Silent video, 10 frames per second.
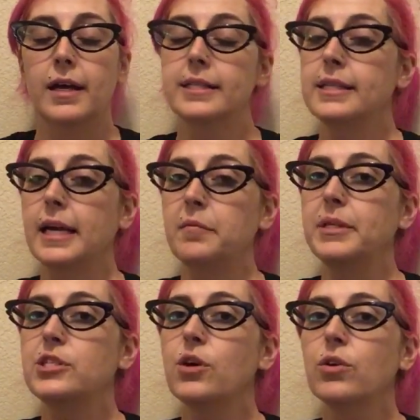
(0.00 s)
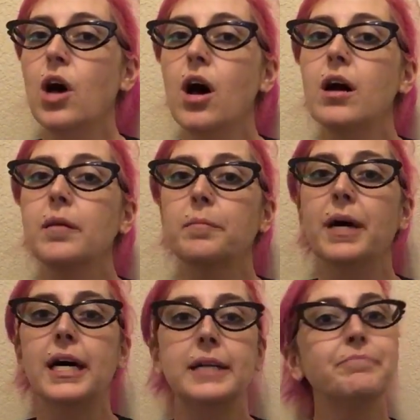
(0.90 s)
It's taken me so long,
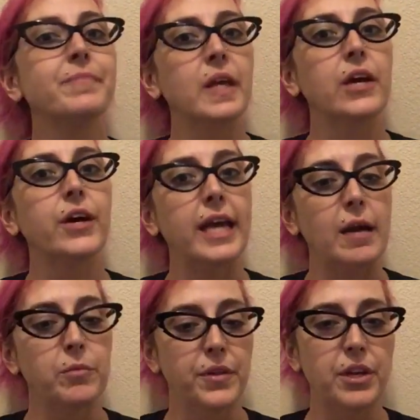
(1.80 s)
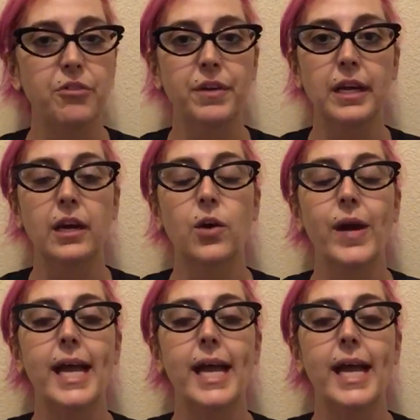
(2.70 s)
but here I am with another video,